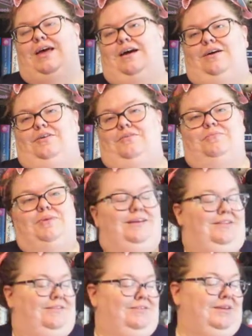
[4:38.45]

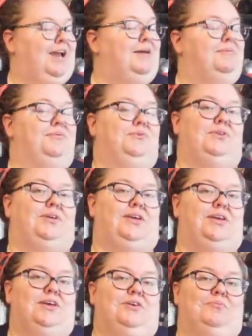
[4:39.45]
It's
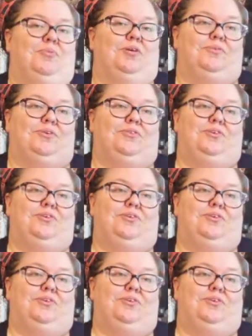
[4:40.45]
absolutely marvelous.